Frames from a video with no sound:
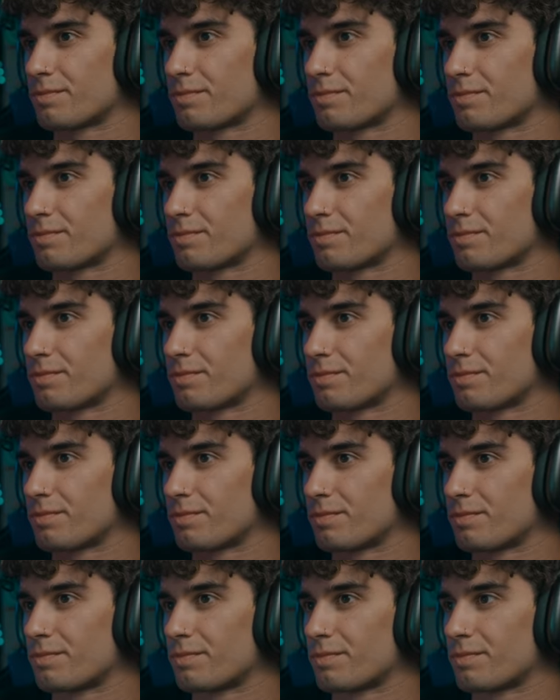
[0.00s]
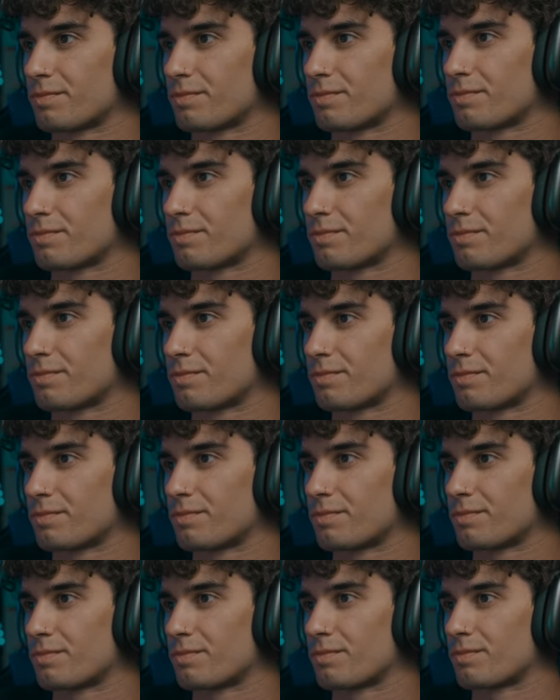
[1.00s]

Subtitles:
No one is speaking in this clip.